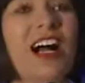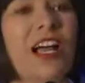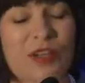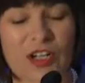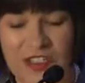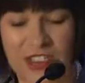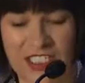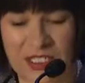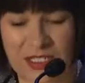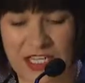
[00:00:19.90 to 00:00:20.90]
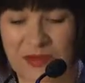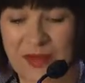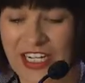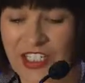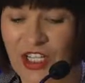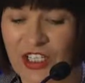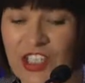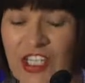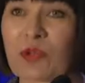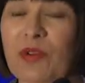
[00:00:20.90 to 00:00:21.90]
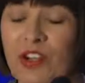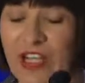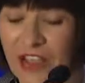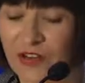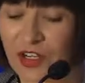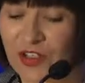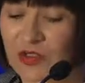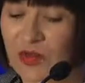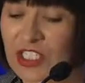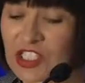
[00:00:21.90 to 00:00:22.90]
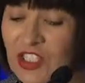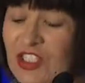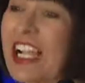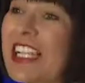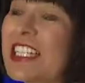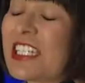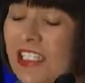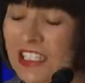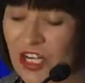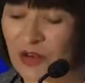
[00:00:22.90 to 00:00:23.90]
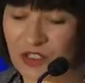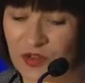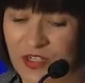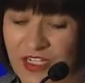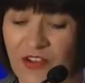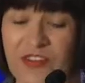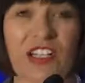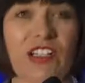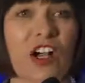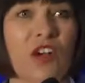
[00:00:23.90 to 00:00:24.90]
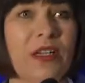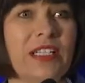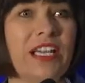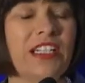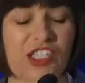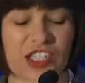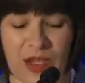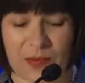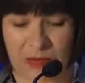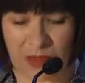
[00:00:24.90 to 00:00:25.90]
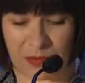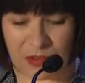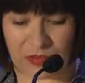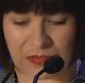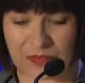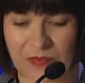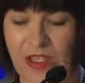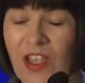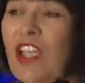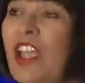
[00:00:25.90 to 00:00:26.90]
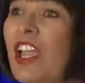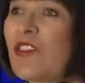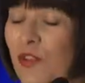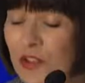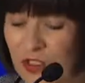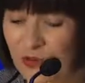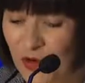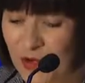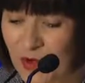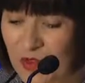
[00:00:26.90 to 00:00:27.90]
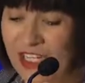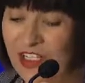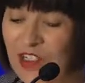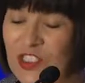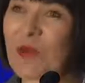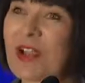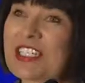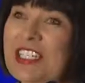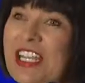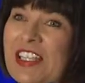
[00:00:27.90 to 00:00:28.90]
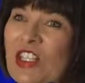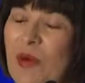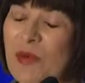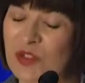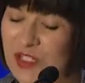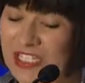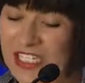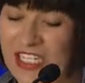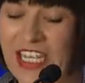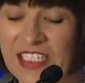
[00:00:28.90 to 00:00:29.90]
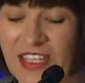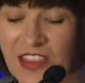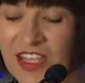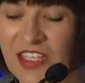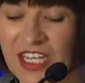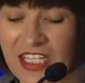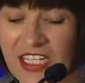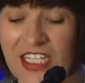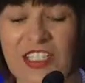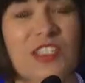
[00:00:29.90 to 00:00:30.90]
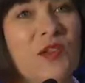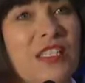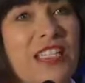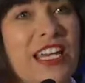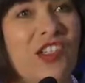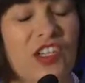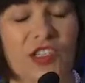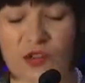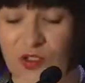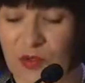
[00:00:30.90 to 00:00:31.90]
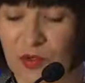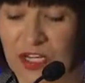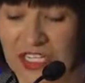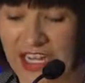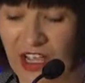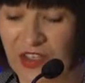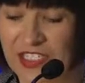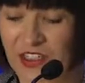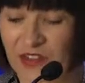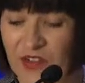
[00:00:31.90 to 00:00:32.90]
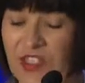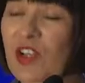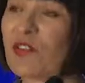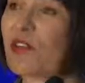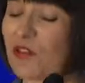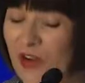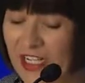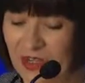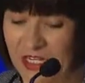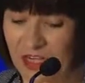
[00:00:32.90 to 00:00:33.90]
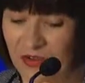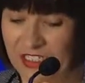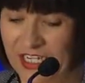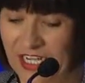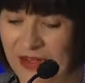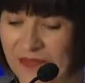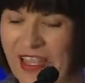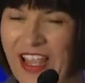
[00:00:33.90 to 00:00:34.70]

I would also like to begin by acknowledging that we are gathered on the traditional unceded territory of the Algonquin Anishinaabeg people. And first and foremost, I also want to take this opportunity to thank the Canadian Association for Community Health Centres for inviting me here today.